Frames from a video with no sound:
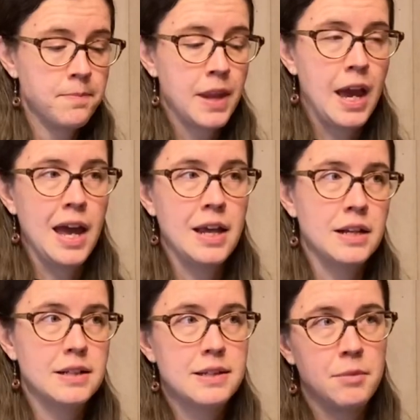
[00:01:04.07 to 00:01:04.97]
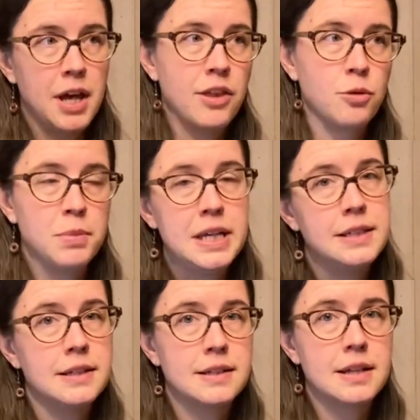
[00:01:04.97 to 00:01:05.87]
and some of the other
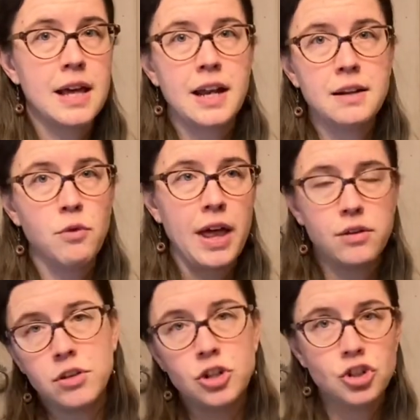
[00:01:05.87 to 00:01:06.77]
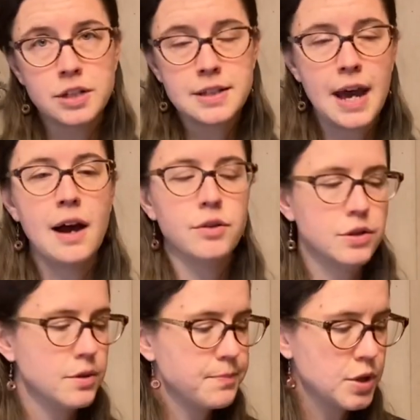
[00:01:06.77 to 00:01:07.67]
pieces to that rather than just the
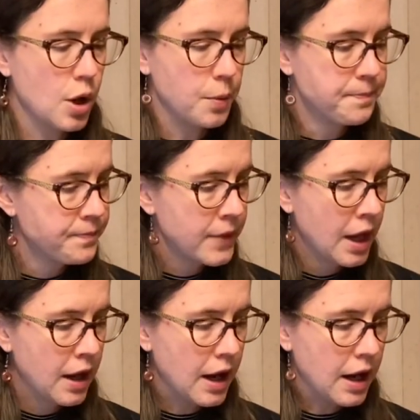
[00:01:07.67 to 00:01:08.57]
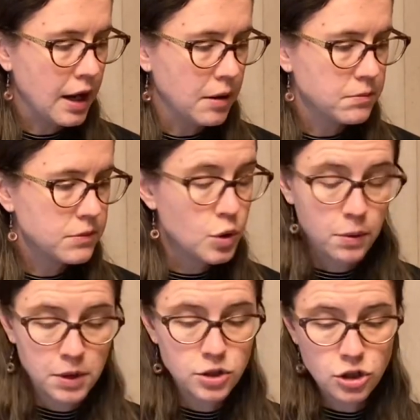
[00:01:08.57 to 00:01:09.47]
house. So I
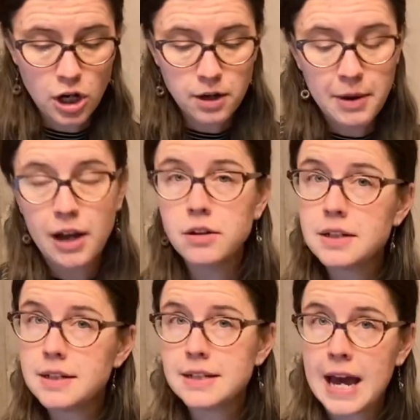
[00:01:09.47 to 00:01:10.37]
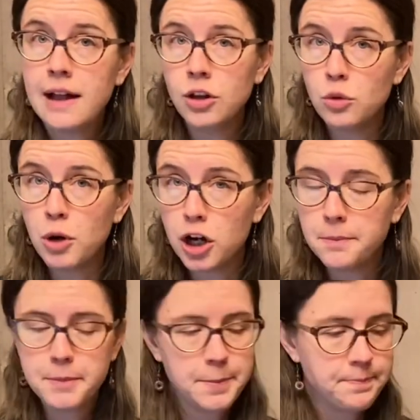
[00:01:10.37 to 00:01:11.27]
wanted to talk about tallow
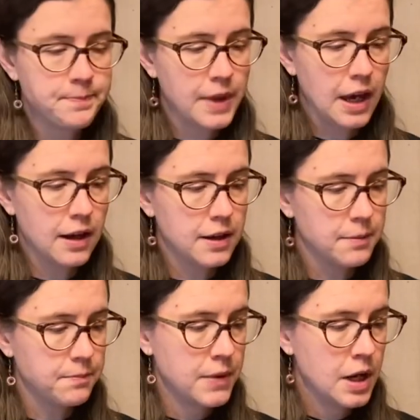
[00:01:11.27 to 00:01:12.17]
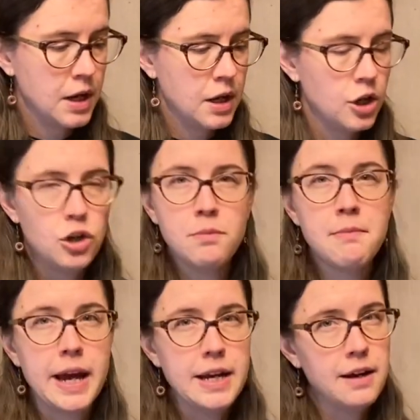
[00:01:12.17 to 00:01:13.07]
balm. You
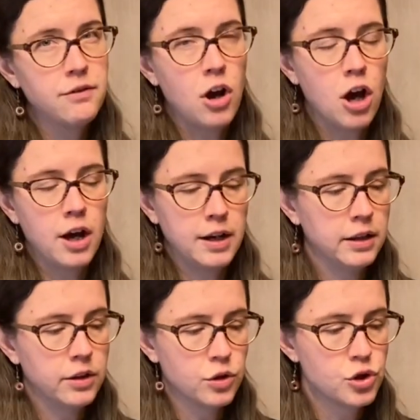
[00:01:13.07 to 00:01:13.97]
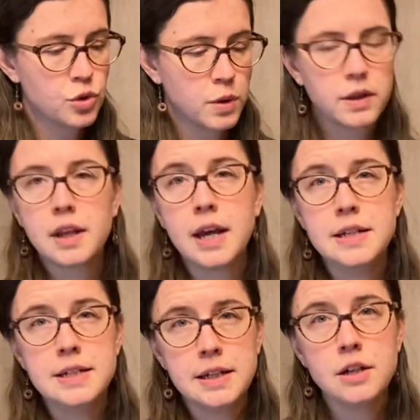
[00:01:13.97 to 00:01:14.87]
might have caught a little short that I
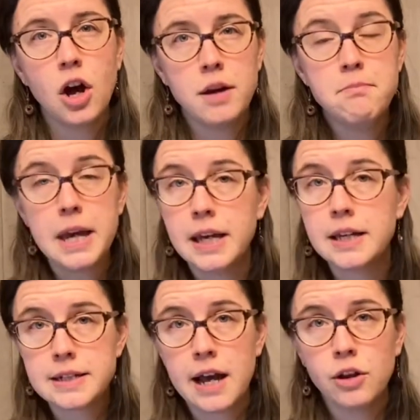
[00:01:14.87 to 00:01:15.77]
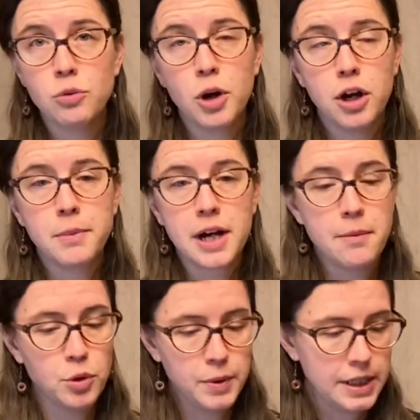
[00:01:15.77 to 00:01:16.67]
did on making tallow balm a
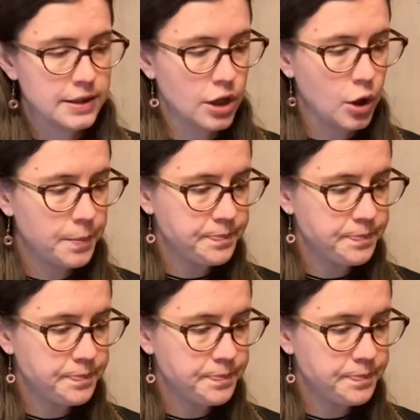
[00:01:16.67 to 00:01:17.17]
couple weeks ago.